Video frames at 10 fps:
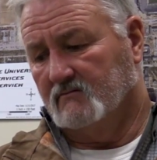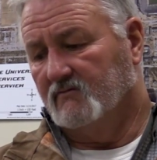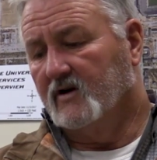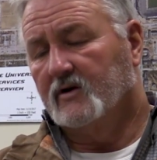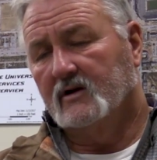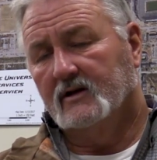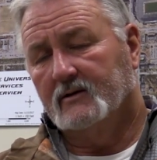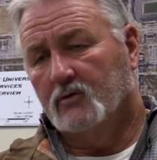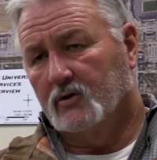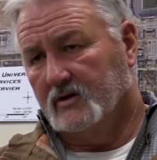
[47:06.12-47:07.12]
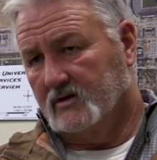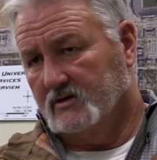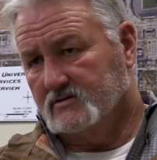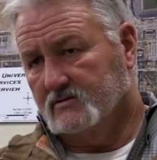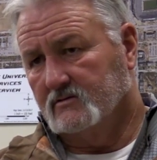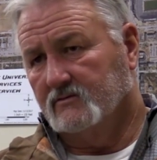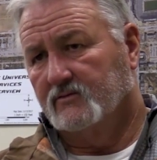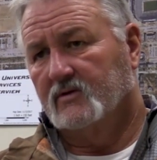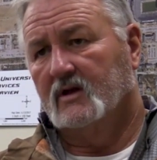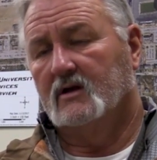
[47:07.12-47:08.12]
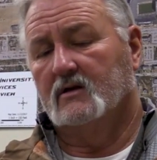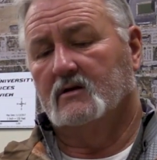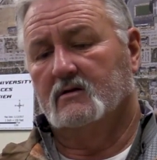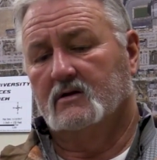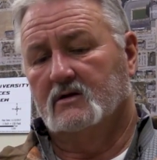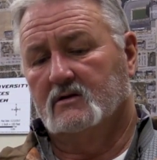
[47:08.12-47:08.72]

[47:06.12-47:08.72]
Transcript: very labor intensive, and